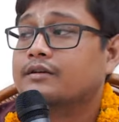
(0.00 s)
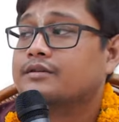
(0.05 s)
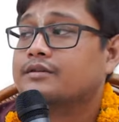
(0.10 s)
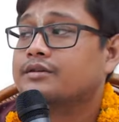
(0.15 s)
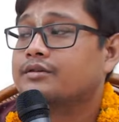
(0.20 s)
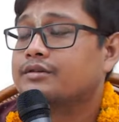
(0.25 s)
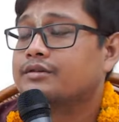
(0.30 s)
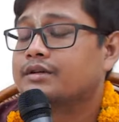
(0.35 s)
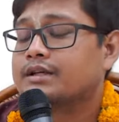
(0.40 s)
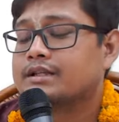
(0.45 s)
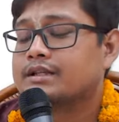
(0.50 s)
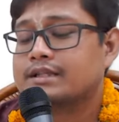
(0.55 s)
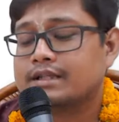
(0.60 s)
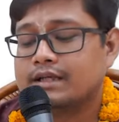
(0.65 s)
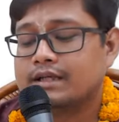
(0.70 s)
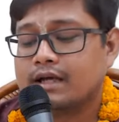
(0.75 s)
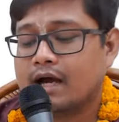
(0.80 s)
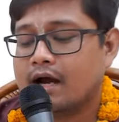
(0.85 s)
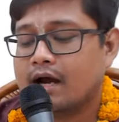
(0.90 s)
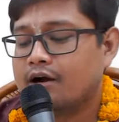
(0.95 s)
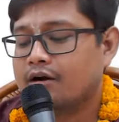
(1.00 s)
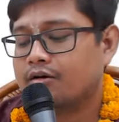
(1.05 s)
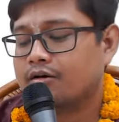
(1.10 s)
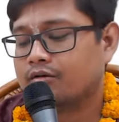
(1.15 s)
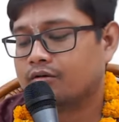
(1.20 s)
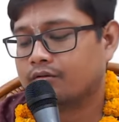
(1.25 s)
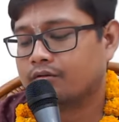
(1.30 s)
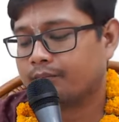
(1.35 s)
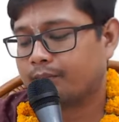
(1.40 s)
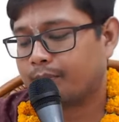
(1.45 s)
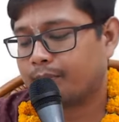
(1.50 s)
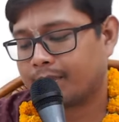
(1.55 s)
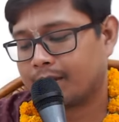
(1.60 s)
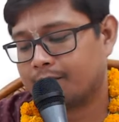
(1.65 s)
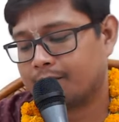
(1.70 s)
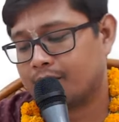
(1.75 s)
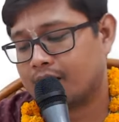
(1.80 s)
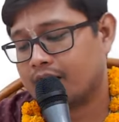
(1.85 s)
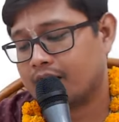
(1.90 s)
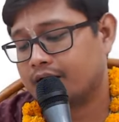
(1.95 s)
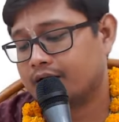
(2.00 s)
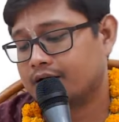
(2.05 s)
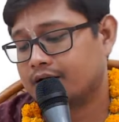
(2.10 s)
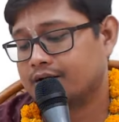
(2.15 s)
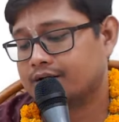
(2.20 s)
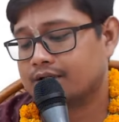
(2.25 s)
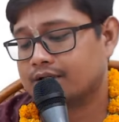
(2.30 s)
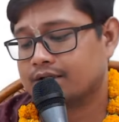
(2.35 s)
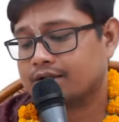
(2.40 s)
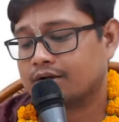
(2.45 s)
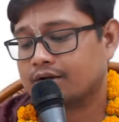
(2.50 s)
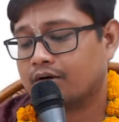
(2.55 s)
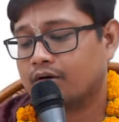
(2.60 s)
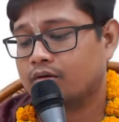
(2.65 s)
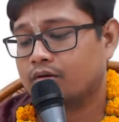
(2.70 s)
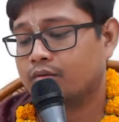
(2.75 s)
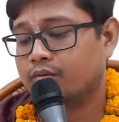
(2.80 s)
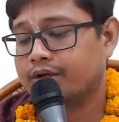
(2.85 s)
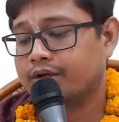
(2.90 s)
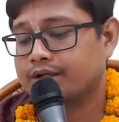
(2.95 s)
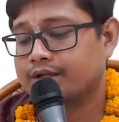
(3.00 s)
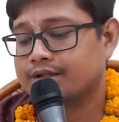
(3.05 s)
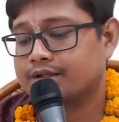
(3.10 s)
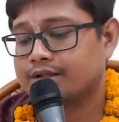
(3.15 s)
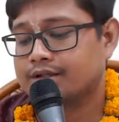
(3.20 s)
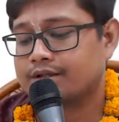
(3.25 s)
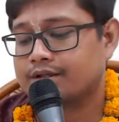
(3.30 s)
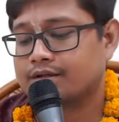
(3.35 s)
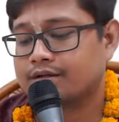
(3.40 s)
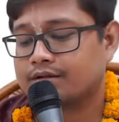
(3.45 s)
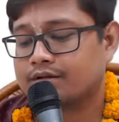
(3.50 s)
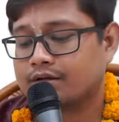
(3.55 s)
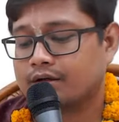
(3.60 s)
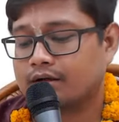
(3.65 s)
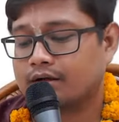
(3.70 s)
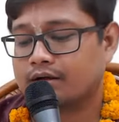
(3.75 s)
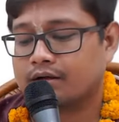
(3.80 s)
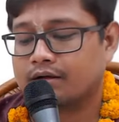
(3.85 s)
So you can see how Maya is always